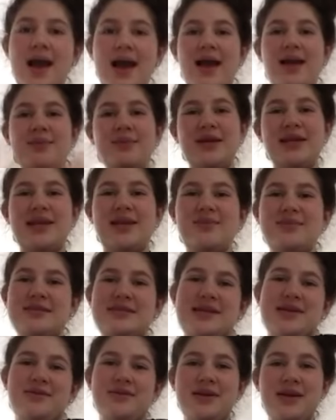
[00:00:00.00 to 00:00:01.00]
Hi, my name
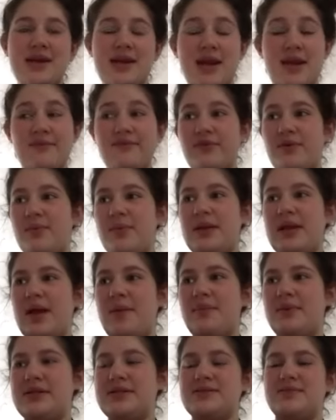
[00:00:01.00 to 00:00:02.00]
is Awen, and I'm from
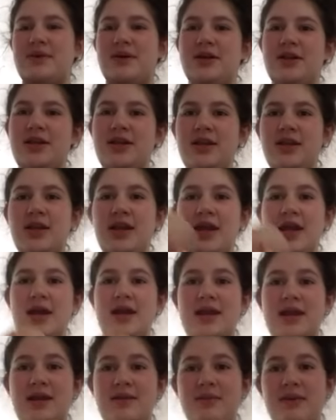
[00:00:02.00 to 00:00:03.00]
Annapolis, Maryland,
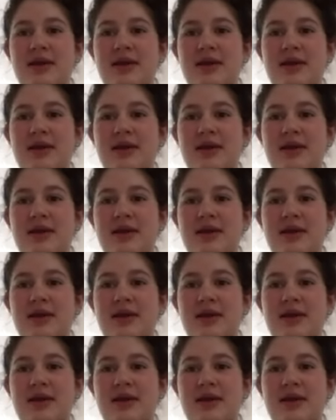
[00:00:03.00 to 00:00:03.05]
and I